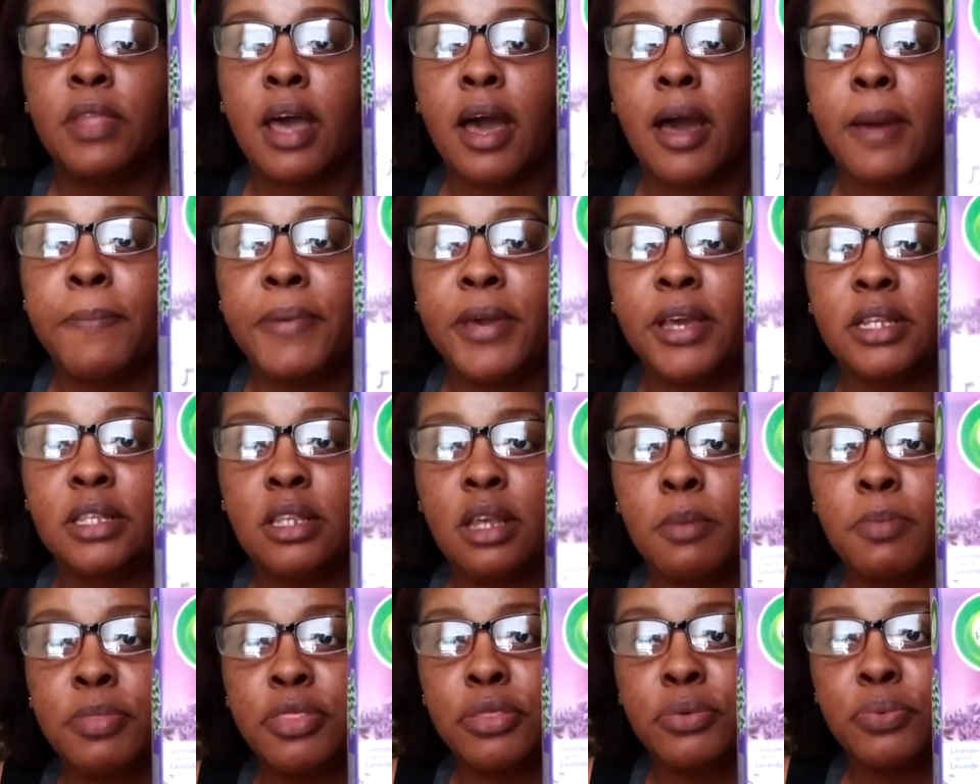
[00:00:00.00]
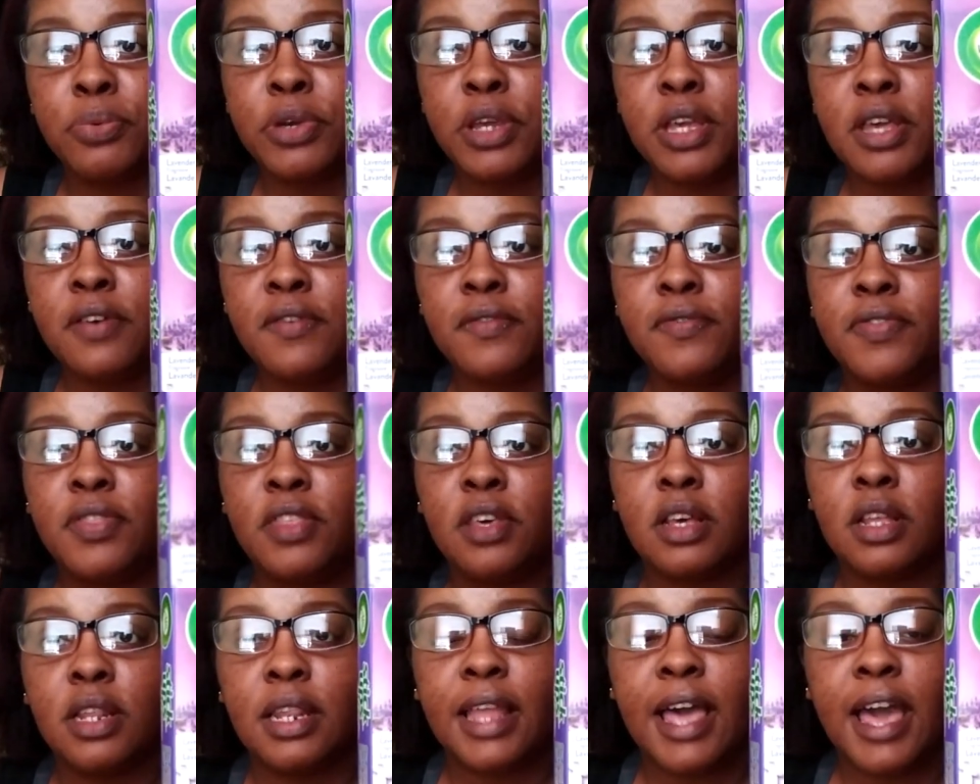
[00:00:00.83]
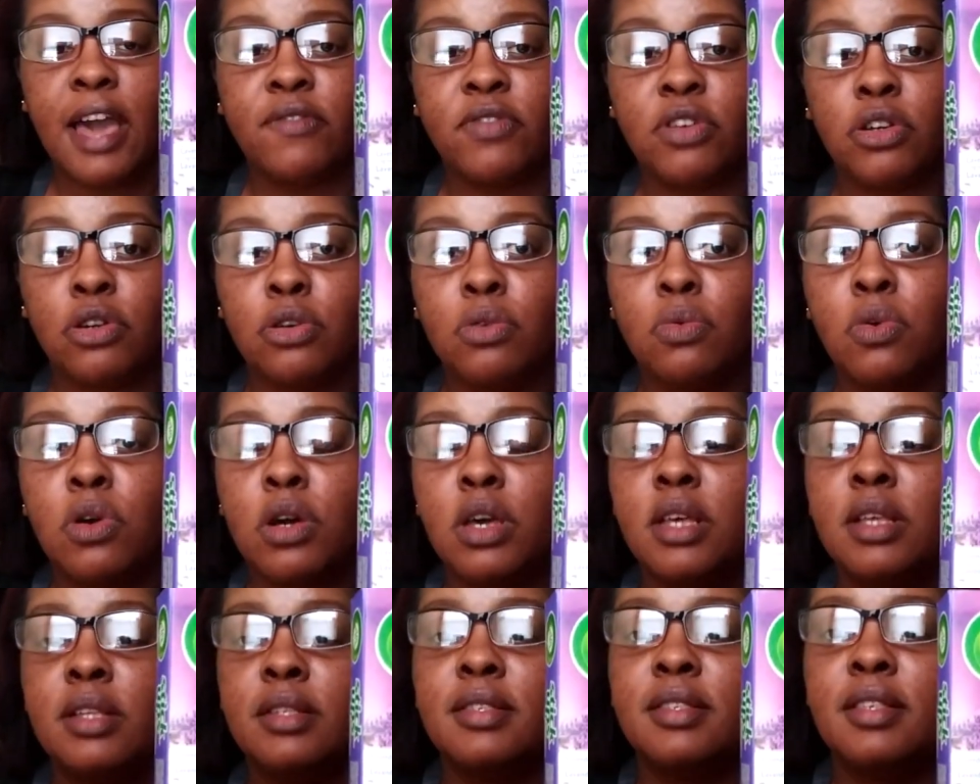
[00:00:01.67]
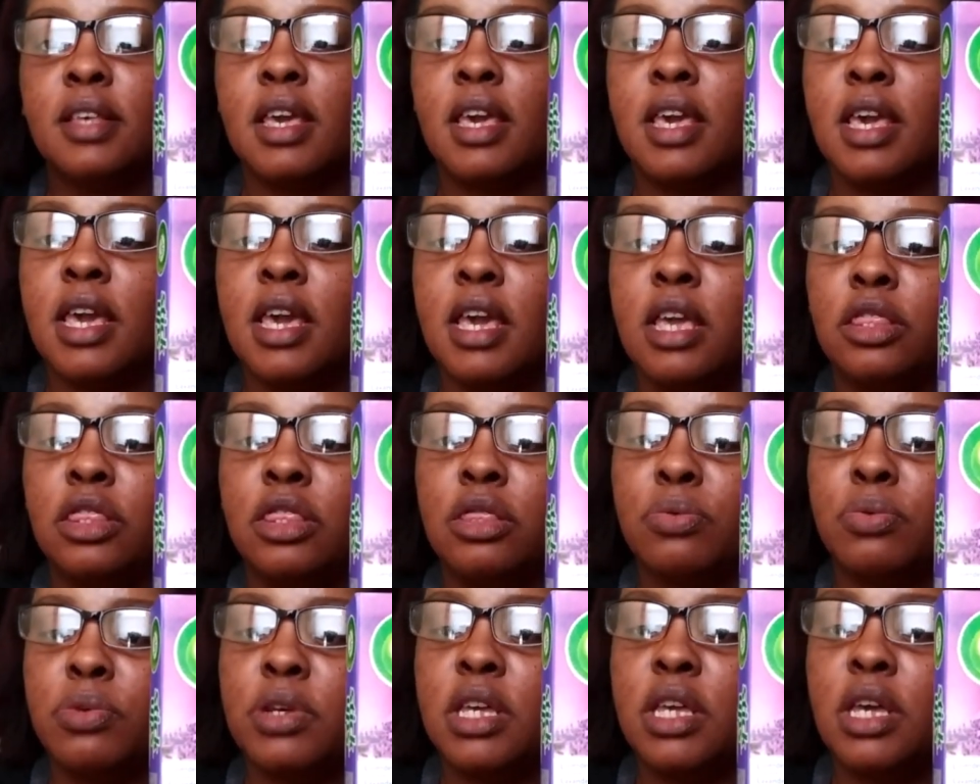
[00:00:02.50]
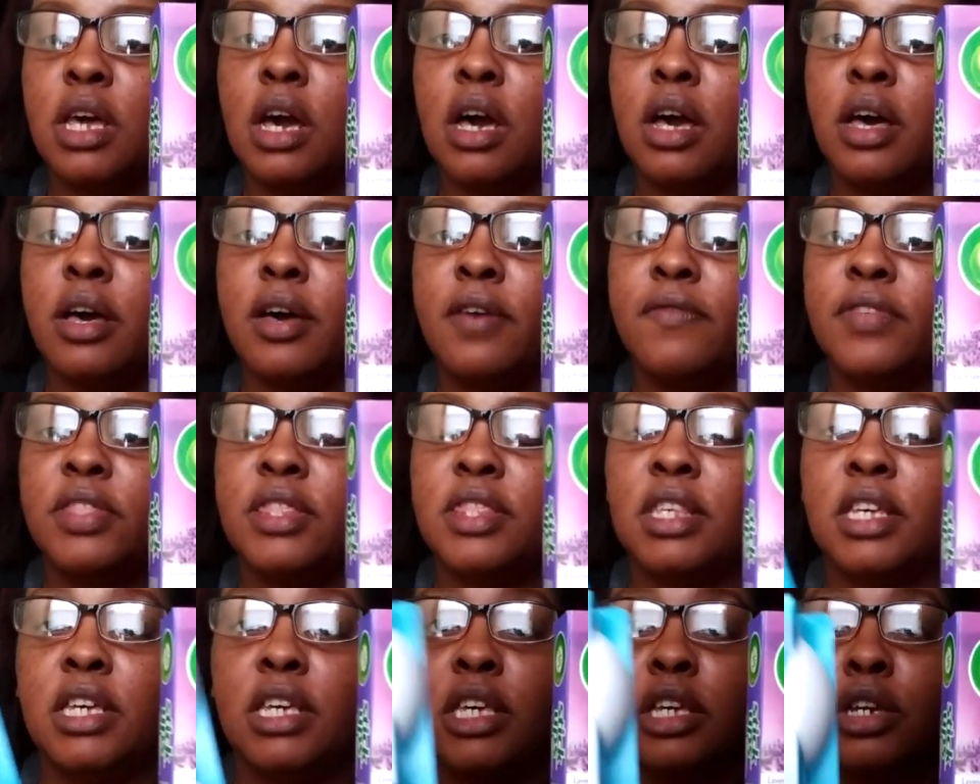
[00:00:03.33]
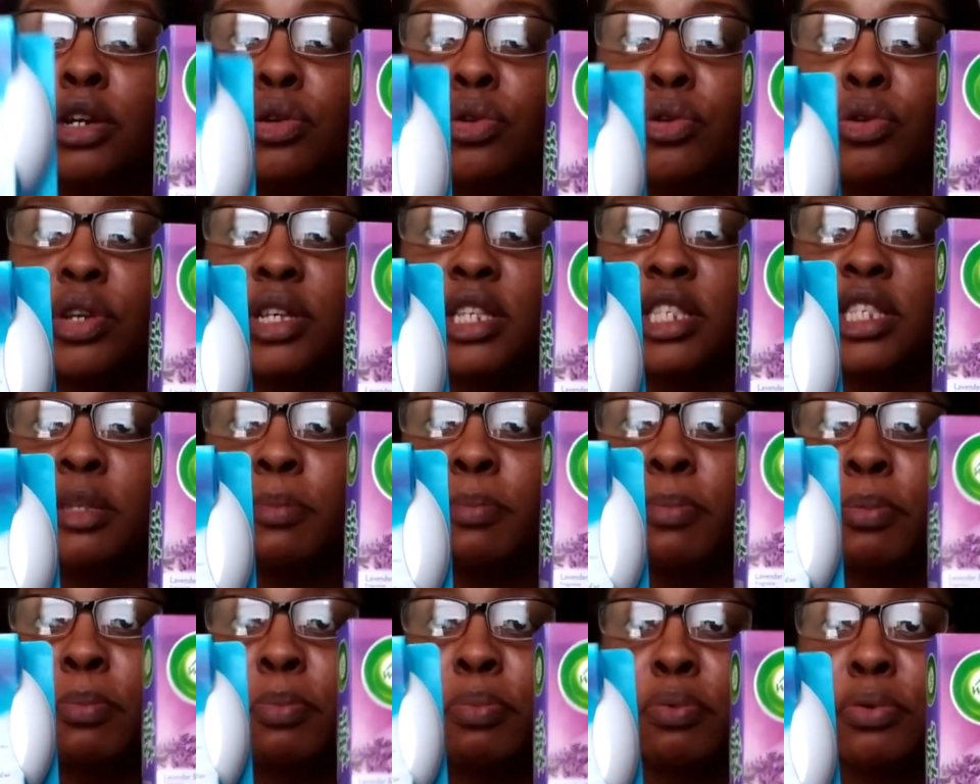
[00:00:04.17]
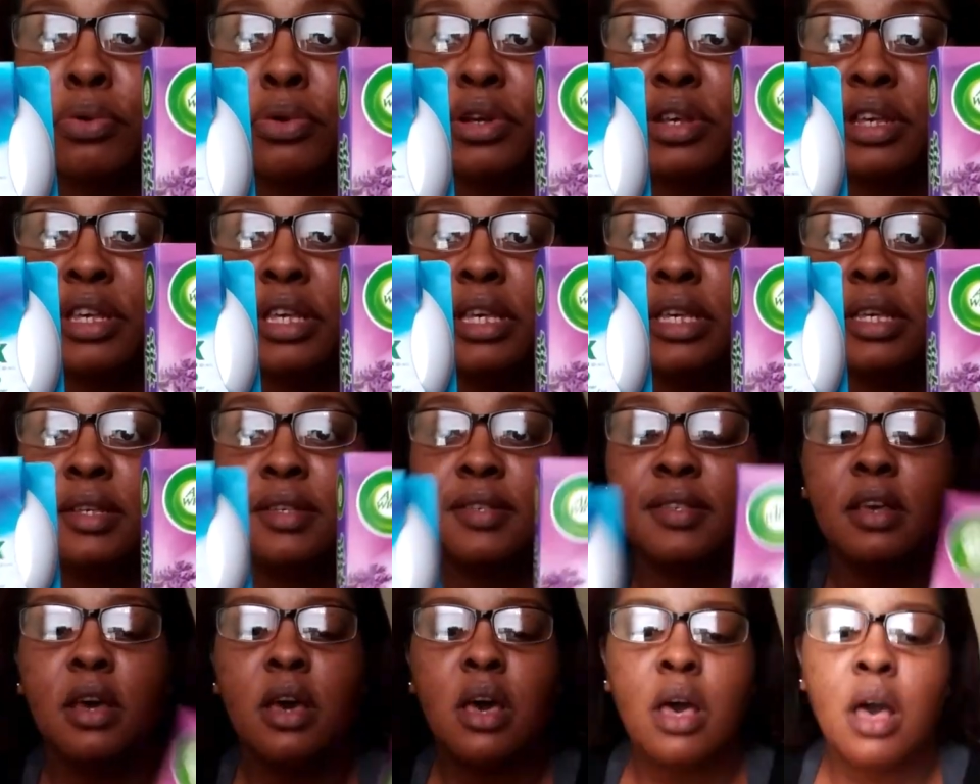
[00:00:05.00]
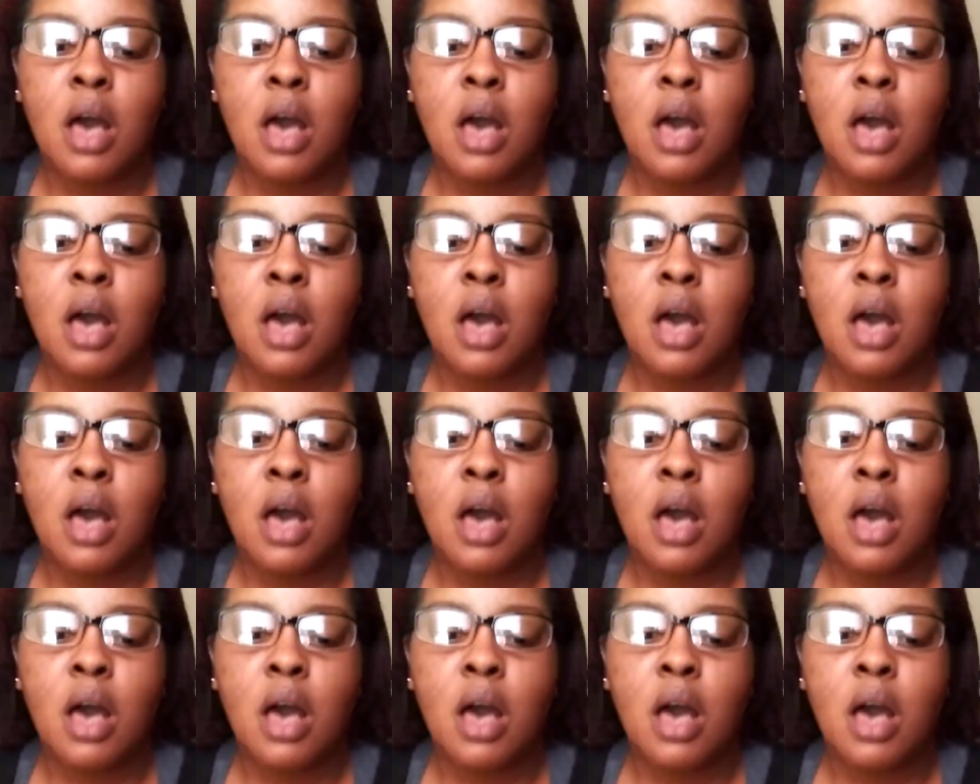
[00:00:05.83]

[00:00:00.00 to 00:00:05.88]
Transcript: I picked up three of the lavender ones and three of the crisp Breeze.